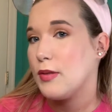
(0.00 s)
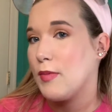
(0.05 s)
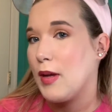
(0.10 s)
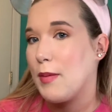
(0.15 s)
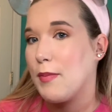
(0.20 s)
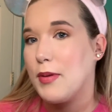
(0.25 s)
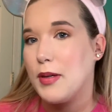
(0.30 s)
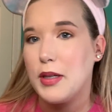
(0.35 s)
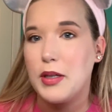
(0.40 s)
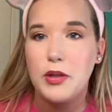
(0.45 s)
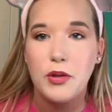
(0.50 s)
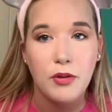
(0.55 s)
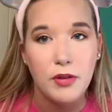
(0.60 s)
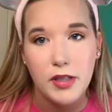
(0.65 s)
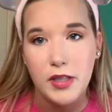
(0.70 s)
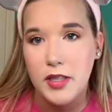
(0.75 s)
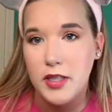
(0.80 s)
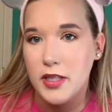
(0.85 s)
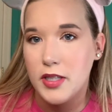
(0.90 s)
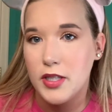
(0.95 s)
Maybe it
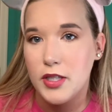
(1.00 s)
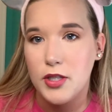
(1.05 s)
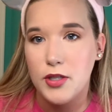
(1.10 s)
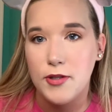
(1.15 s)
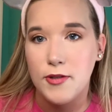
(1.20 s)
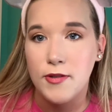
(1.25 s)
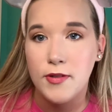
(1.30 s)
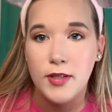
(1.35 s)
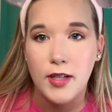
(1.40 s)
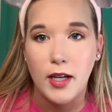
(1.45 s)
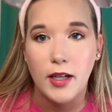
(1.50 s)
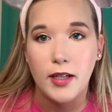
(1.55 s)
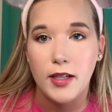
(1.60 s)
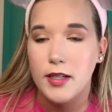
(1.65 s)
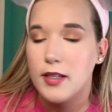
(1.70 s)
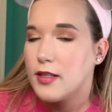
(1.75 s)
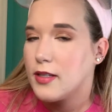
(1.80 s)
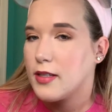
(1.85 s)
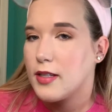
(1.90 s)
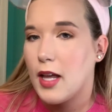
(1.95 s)
creases in 2
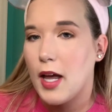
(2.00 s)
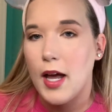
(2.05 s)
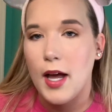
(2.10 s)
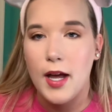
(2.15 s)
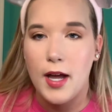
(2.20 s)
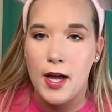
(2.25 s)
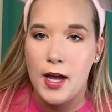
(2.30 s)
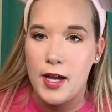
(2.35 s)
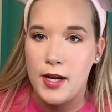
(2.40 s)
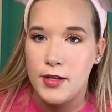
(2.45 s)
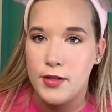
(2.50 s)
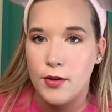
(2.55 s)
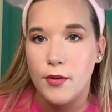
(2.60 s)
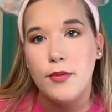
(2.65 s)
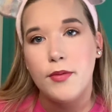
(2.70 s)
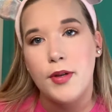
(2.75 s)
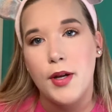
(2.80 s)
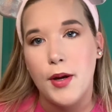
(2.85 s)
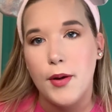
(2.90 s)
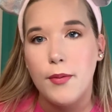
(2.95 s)
seconds. I
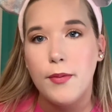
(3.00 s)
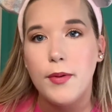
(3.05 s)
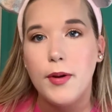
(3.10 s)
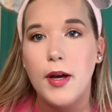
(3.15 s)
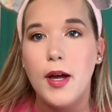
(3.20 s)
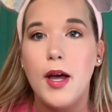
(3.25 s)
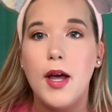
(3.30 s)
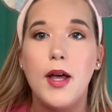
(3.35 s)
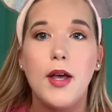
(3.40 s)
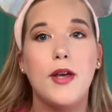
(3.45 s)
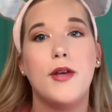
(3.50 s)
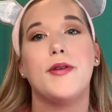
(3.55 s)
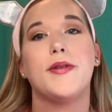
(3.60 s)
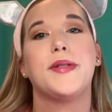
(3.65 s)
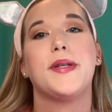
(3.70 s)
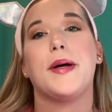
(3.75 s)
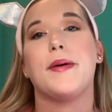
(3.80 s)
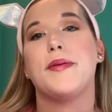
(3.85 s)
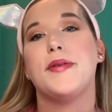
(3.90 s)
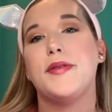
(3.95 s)
don't know.
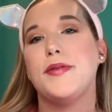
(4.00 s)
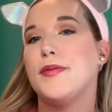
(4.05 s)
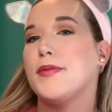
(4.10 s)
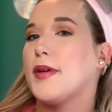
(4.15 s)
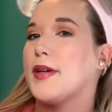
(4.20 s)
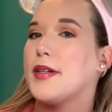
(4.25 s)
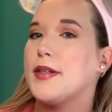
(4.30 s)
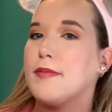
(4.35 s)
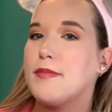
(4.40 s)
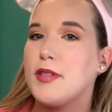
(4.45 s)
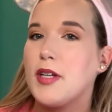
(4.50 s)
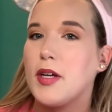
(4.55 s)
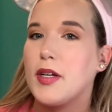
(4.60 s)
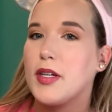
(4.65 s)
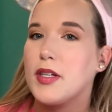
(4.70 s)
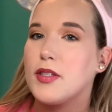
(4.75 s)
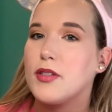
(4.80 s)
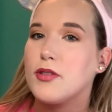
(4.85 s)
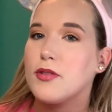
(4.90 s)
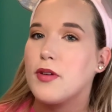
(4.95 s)
So I'll do random
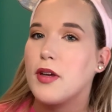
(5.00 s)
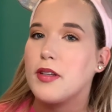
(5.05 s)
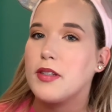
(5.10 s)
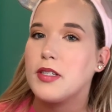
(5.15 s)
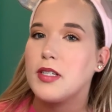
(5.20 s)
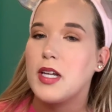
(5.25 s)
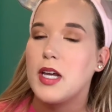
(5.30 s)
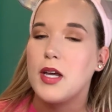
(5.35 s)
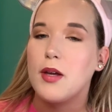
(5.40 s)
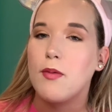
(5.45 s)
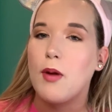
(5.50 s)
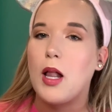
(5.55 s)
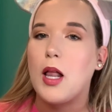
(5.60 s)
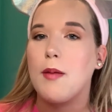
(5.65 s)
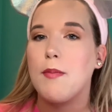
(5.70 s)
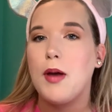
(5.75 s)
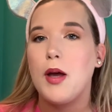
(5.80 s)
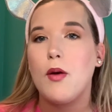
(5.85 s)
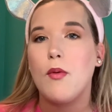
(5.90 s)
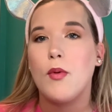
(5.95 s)
check-ins throughout today while
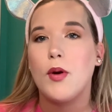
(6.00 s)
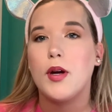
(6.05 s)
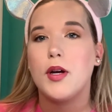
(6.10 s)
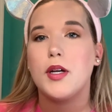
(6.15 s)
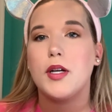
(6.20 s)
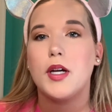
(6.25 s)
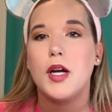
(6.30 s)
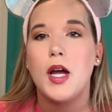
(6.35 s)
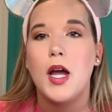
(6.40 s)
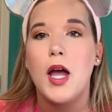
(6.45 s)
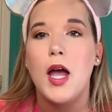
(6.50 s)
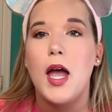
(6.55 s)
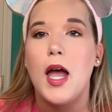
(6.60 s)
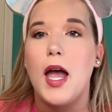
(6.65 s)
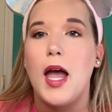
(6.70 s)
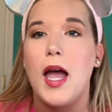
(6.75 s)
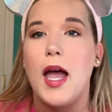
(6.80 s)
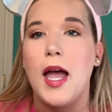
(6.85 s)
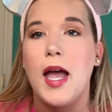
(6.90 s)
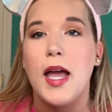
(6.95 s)
I'm at work
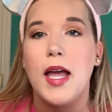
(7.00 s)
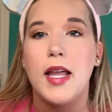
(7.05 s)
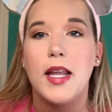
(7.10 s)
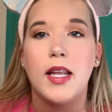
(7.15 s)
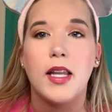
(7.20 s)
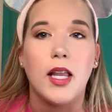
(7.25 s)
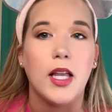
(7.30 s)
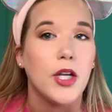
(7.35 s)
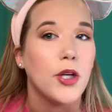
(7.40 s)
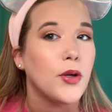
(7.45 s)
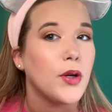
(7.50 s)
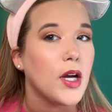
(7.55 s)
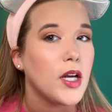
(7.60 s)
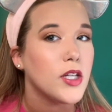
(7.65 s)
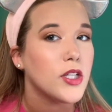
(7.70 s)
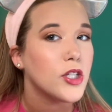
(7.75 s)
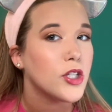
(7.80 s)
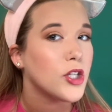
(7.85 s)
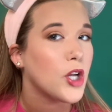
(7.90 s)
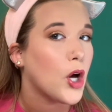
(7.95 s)
and let you
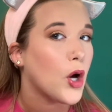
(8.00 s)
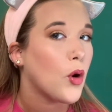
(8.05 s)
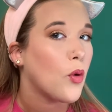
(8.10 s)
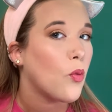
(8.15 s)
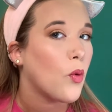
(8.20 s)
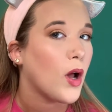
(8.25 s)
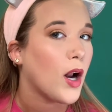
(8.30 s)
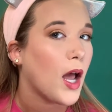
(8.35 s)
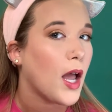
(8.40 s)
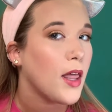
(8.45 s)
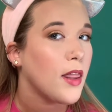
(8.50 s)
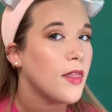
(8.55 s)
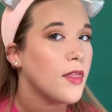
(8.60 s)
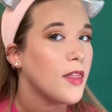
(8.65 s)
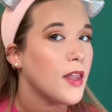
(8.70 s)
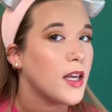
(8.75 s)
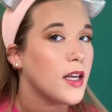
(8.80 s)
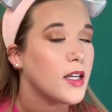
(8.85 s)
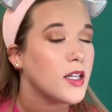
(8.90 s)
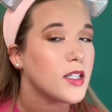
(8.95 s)
guys know what I
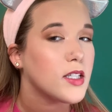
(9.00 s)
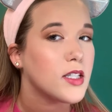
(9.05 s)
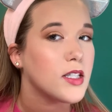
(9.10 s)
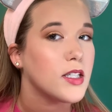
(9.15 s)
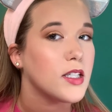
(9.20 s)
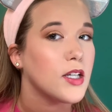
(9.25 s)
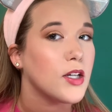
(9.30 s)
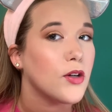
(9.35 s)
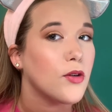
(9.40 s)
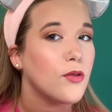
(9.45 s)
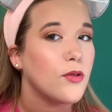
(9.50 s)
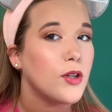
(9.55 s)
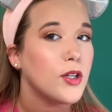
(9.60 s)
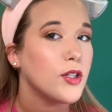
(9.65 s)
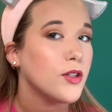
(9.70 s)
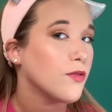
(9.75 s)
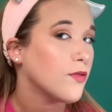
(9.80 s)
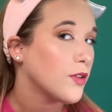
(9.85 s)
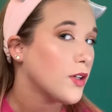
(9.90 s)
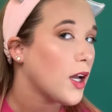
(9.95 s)
think still,
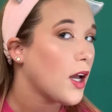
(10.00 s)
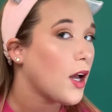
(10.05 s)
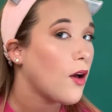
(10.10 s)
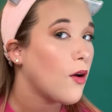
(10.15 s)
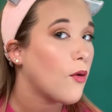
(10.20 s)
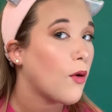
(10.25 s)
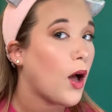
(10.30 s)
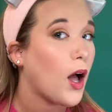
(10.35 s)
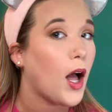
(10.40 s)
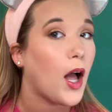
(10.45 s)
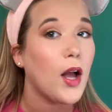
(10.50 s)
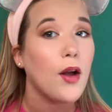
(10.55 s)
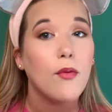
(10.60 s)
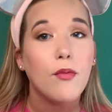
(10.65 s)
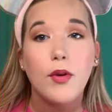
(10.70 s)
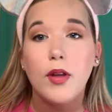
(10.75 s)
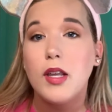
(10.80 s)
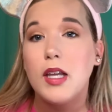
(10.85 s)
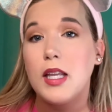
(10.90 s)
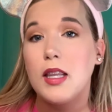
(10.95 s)
because for now, I
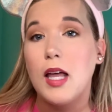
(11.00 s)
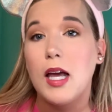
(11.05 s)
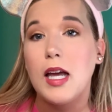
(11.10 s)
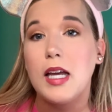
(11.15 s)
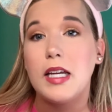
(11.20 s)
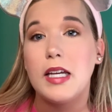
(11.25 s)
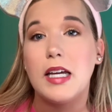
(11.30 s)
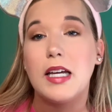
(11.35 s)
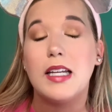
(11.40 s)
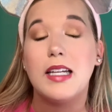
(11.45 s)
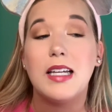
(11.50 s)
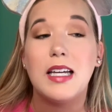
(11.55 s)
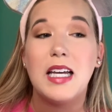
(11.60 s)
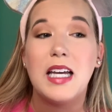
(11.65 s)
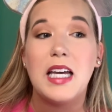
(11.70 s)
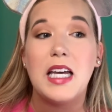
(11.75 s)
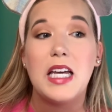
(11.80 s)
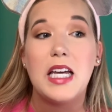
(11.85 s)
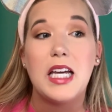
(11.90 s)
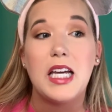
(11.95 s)
really like it.
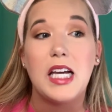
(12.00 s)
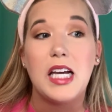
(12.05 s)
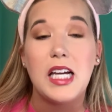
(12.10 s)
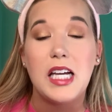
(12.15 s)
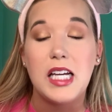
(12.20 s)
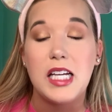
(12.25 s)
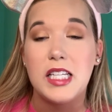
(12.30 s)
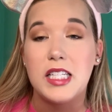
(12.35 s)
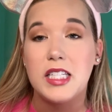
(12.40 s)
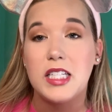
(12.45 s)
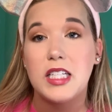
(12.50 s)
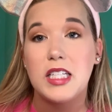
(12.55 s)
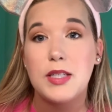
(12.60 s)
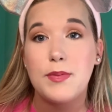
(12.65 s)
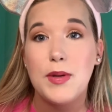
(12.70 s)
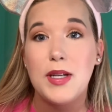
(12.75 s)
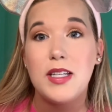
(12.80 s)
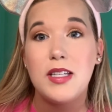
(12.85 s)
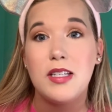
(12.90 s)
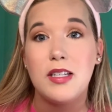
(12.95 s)
It's
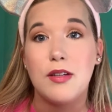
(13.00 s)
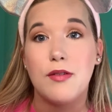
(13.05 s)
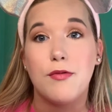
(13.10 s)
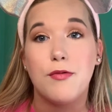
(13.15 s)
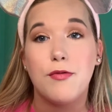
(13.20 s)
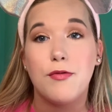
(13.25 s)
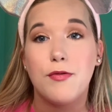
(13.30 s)
expensive.